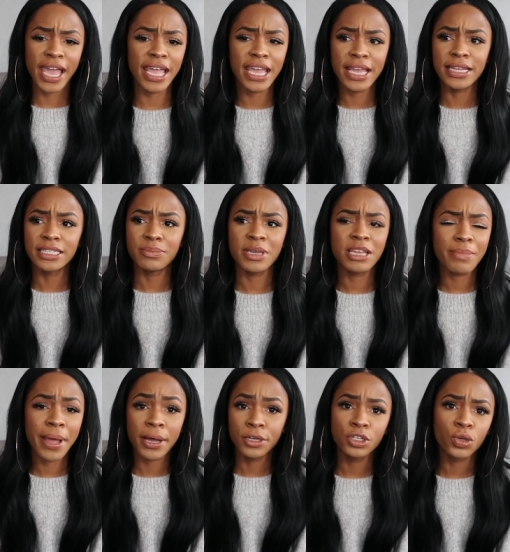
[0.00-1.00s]
and be in
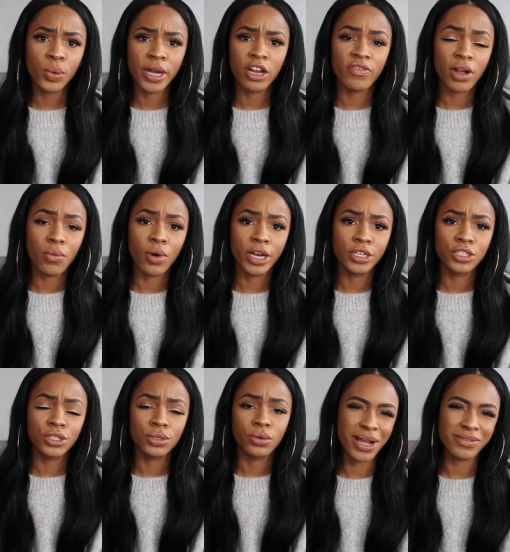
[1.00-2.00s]
my underwear if I wanted
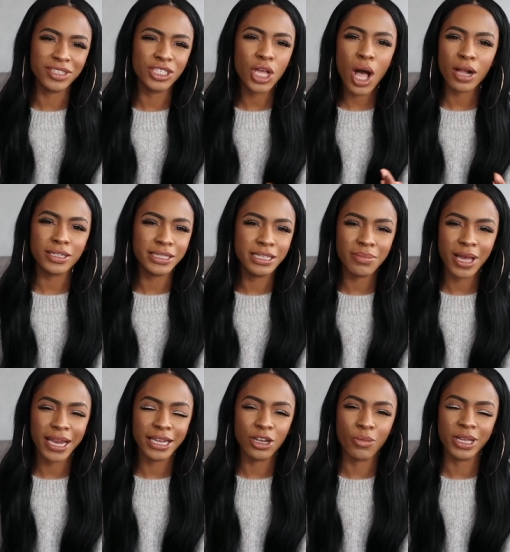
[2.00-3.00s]
to. I don't have to talk to
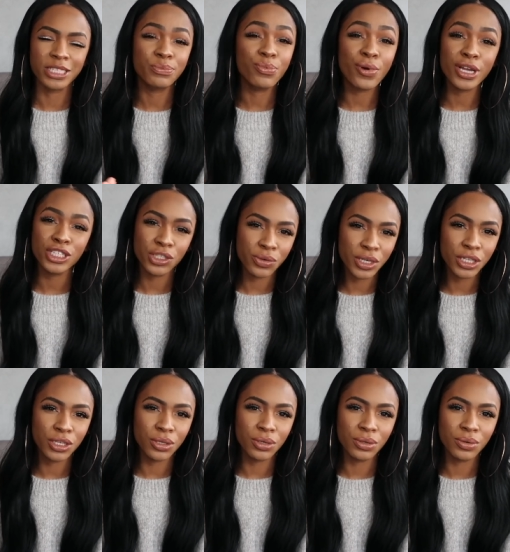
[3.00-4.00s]
anybody. Nobody's
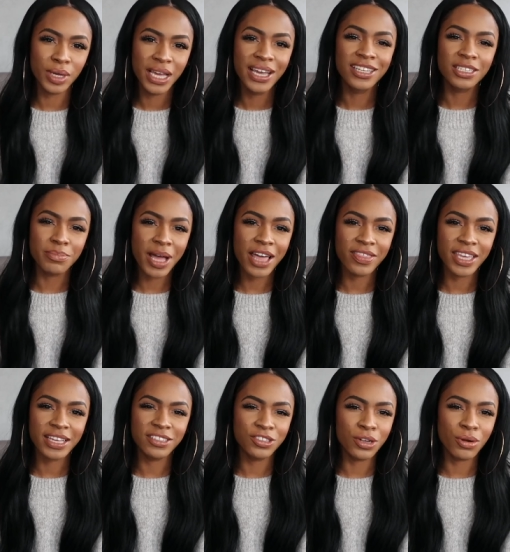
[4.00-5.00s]
pressuring you to buy
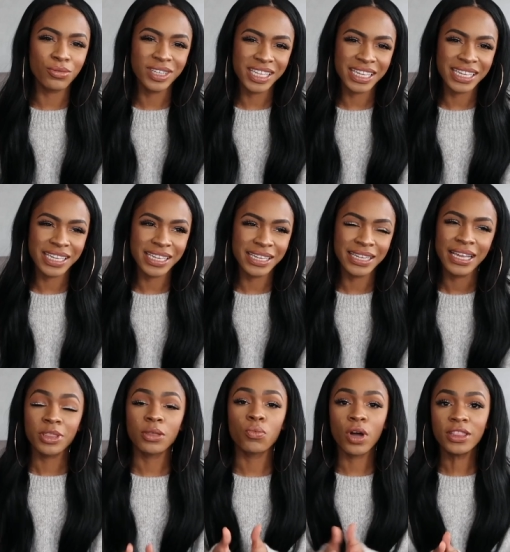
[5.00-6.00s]
things you don't need.
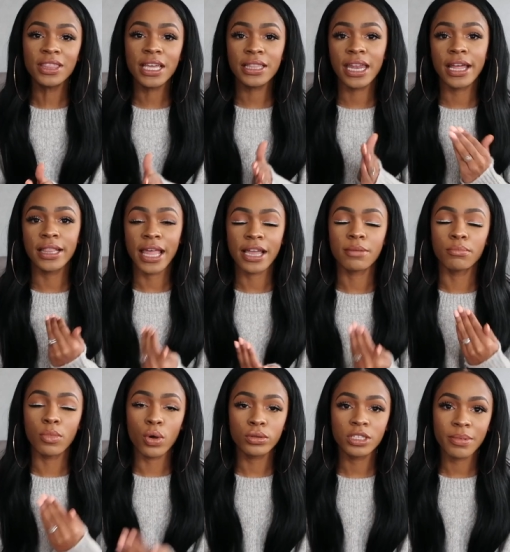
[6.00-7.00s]
But the one thing that I like
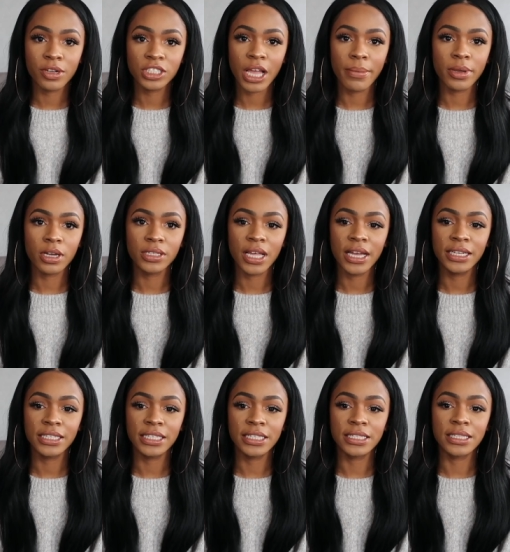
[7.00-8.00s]
most about shopping
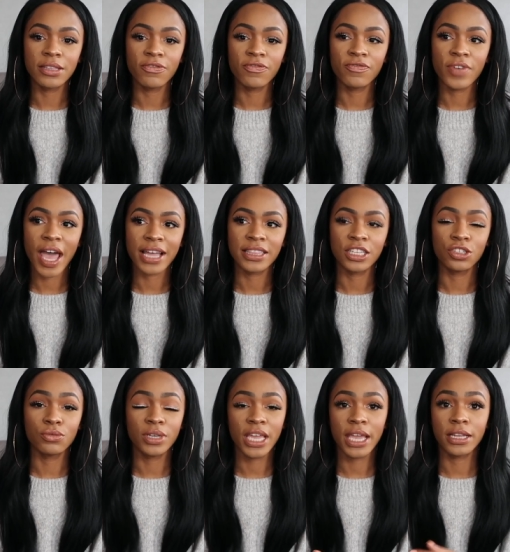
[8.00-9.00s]
online is the fact that
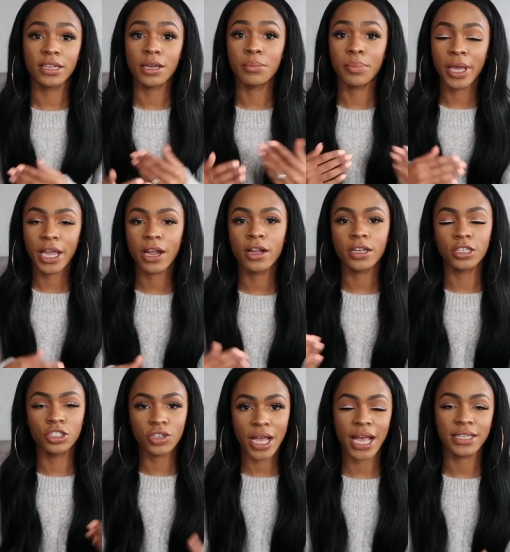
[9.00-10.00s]
you can compare and
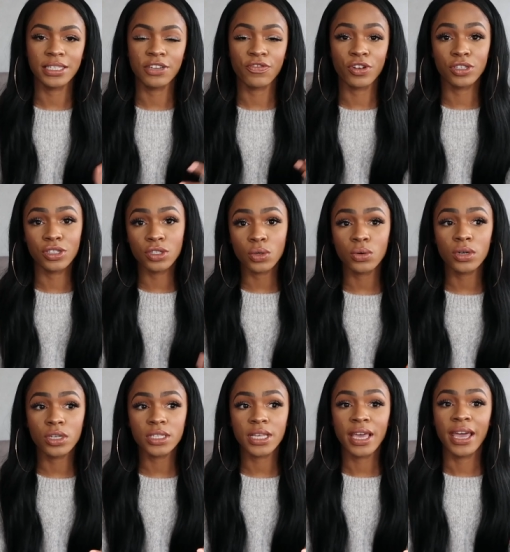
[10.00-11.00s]
contrast different
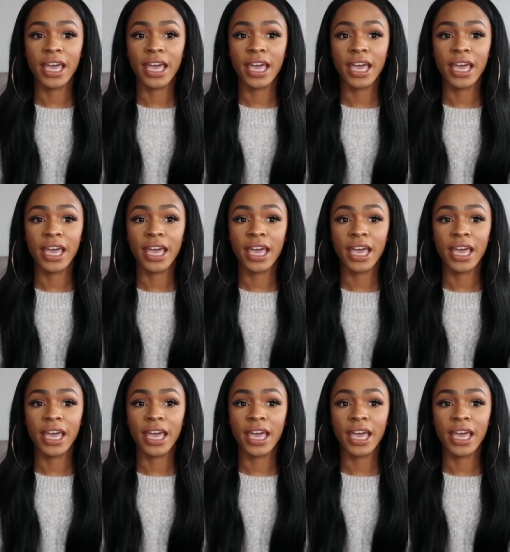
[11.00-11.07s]
stores